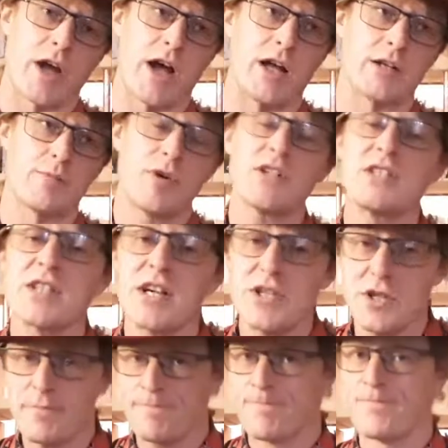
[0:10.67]
at
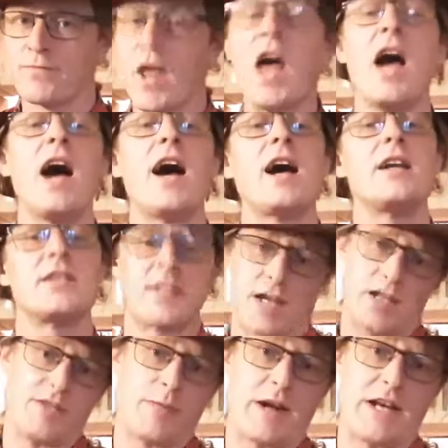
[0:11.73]
presentation and
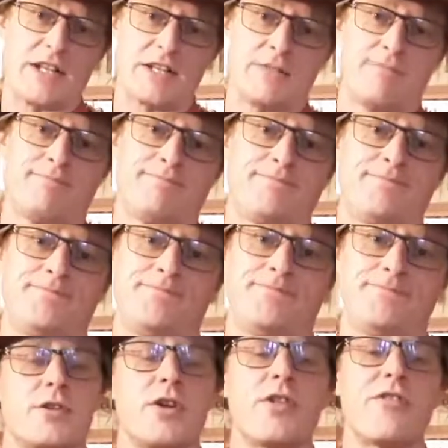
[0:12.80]
sight awareness.
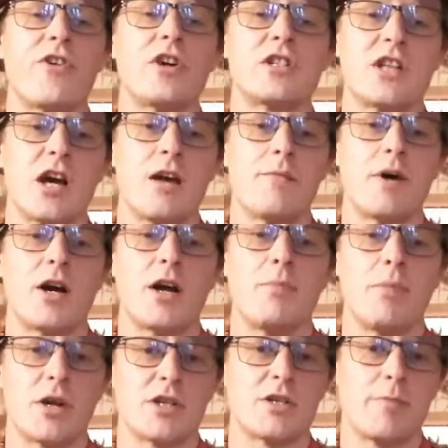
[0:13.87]
So the first time I
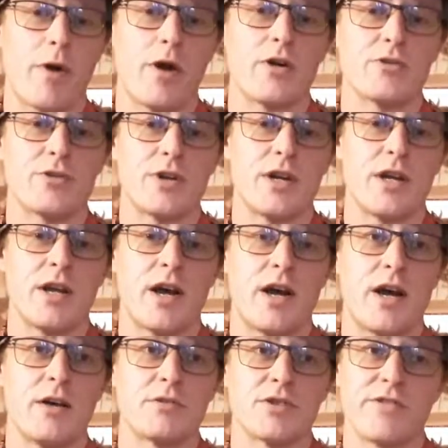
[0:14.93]
busked poetry
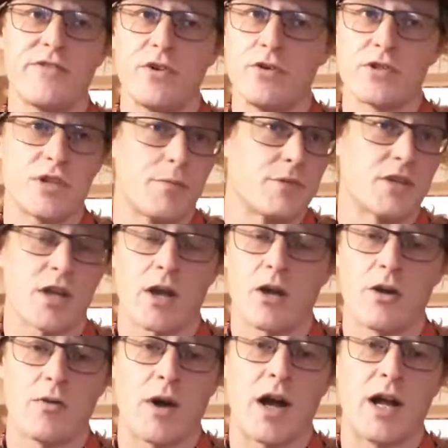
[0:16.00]
was a few summers
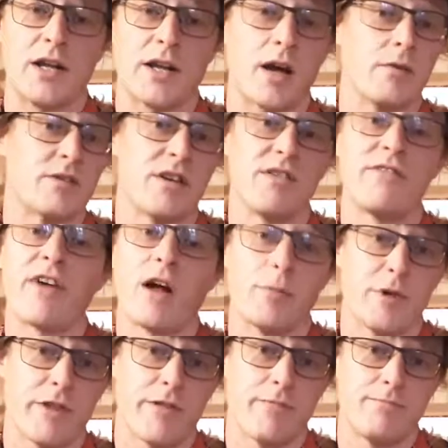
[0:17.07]
ago and I was in
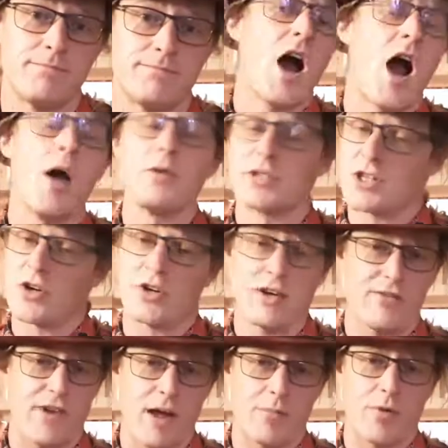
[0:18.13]
Falmouth. I was totally
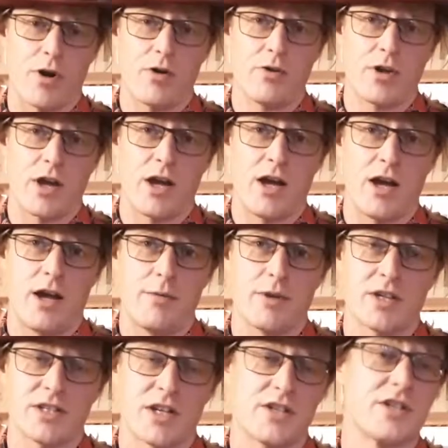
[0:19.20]
flat broke
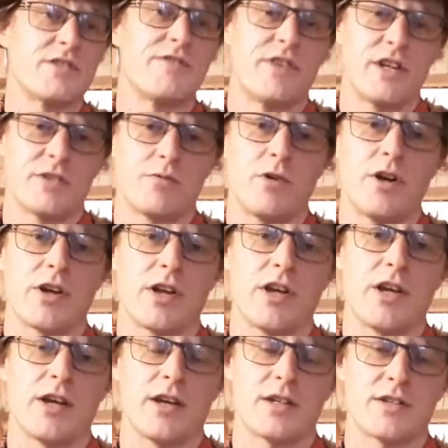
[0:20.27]
because I just finished
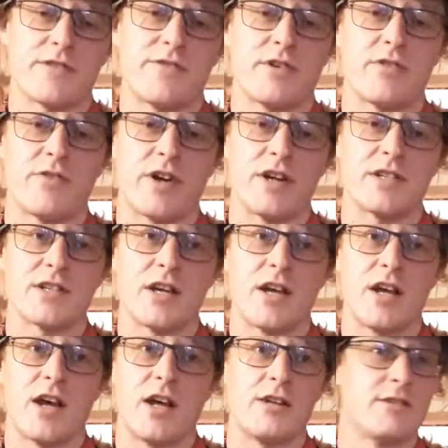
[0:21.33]
working as a
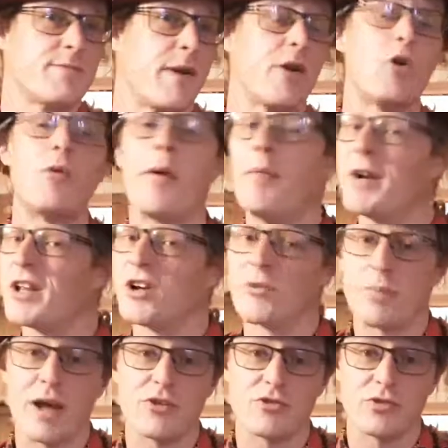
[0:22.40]
fundraiser. I had spent all my money on
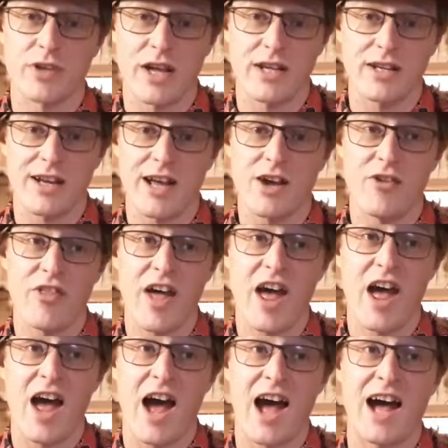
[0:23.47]
petrol getting down
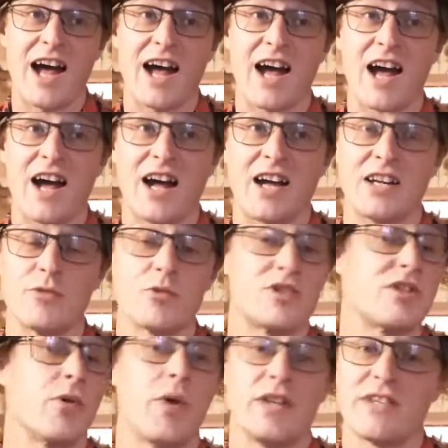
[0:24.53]
there and was
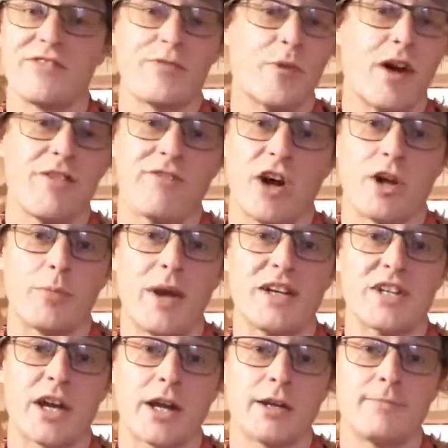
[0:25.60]
still waiting for my final
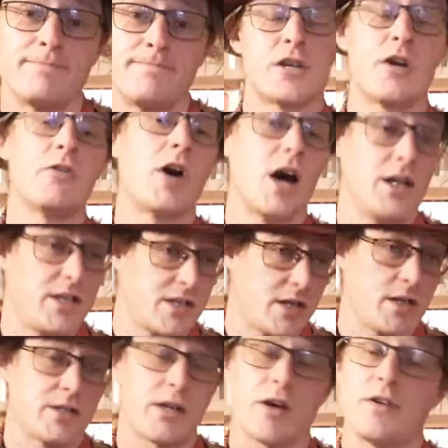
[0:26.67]
paycheck. So I
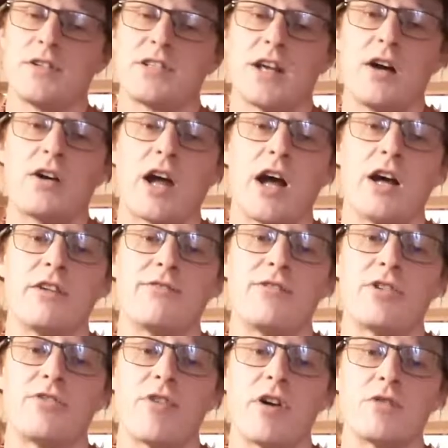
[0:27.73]
decided to go into town and
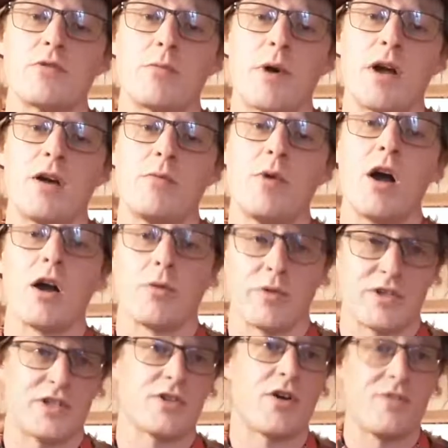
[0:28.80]
fundraise with my own work,
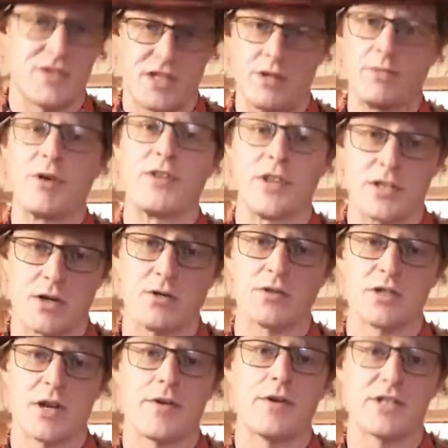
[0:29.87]
which is obviously what this whole
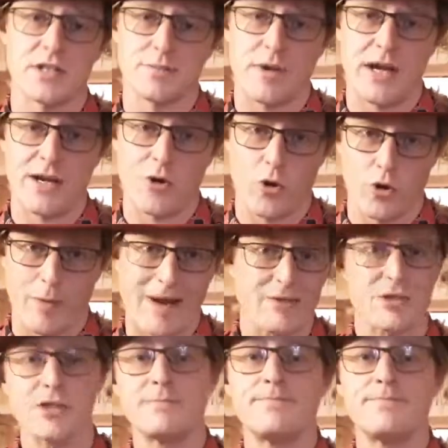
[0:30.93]
series has been all about.